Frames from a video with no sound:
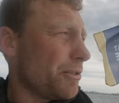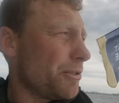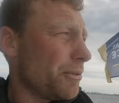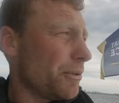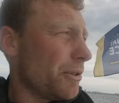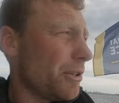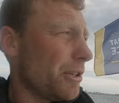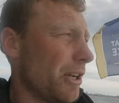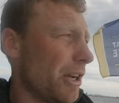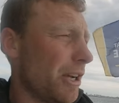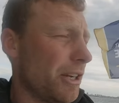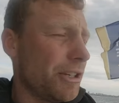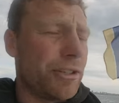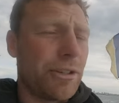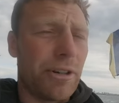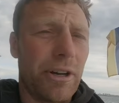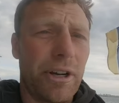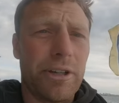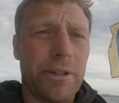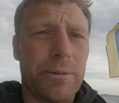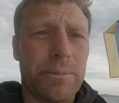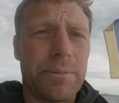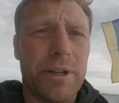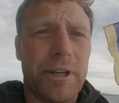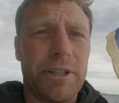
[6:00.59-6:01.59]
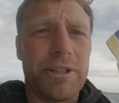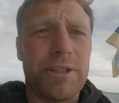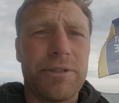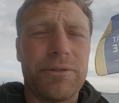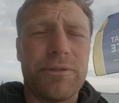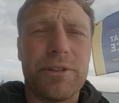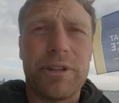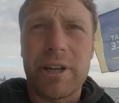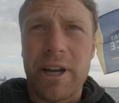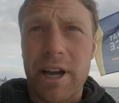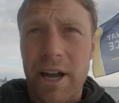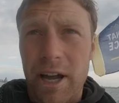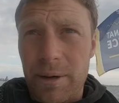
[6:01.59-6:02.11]
We'll uh, try and update you if we
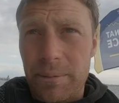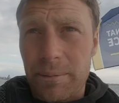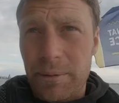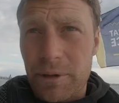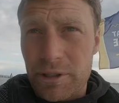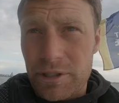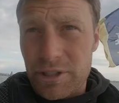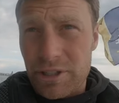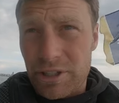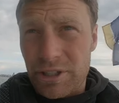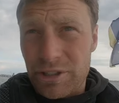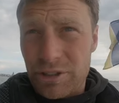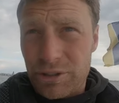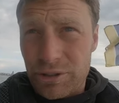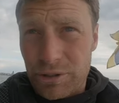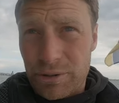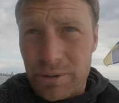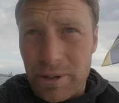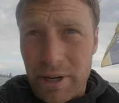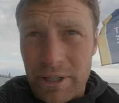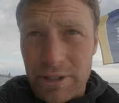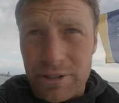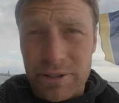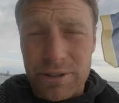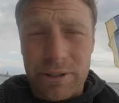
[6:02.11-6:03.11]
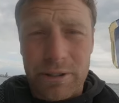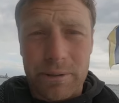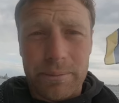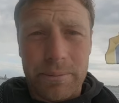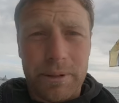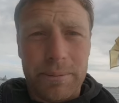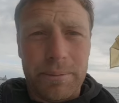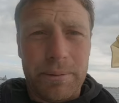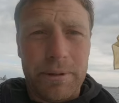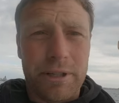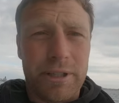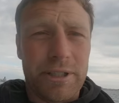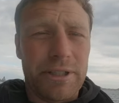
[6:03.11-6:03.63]
can, but it's an intro race, so it'll be
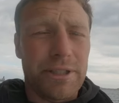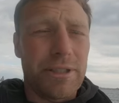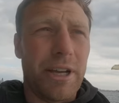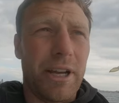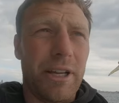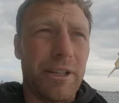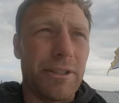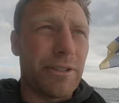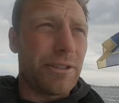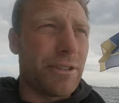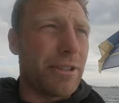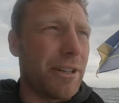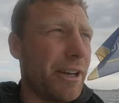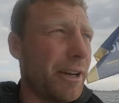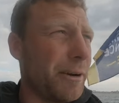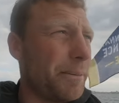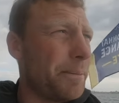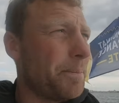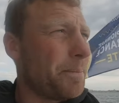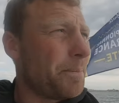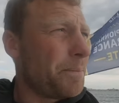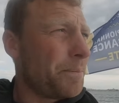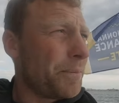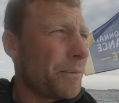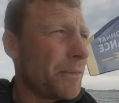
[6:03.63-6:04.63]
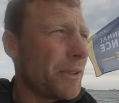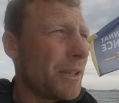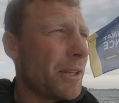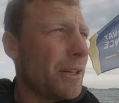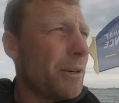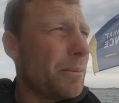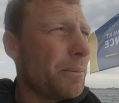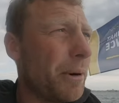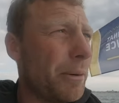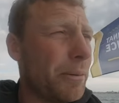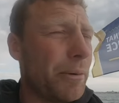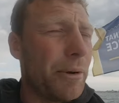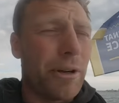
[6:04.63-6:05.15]
pretty intense. Um,
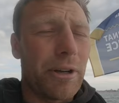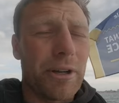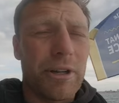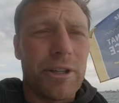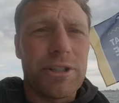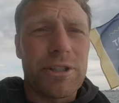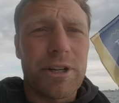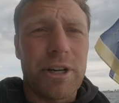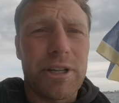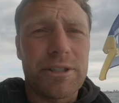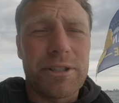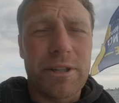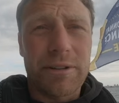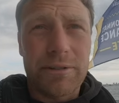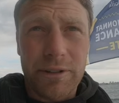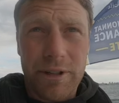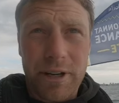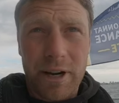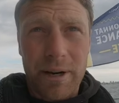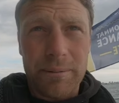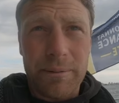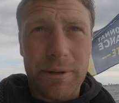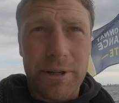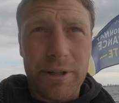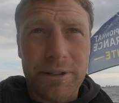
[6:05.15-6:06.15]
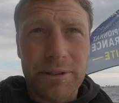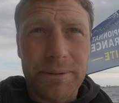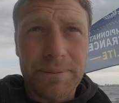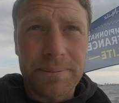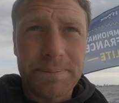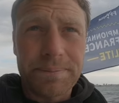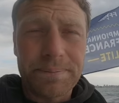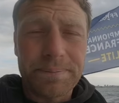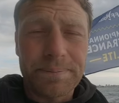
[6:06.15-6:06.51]
probably won't get a chance to have the camera out.